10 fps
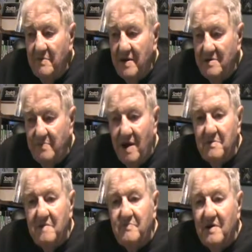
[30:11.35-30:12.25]
but he's
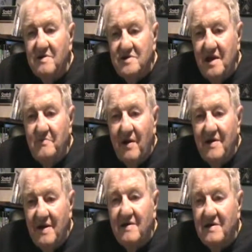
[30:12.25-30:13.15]
probably in better shape
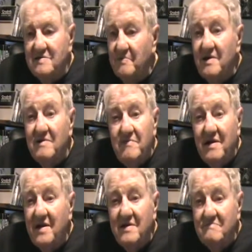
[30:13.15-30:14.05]
right now than he's been in
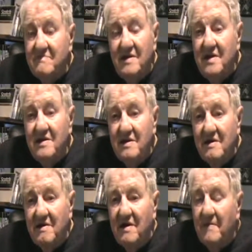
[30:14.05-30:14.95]
many a
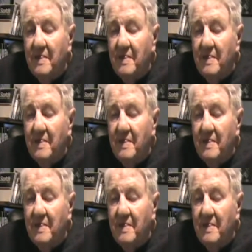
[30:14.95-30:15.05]
year.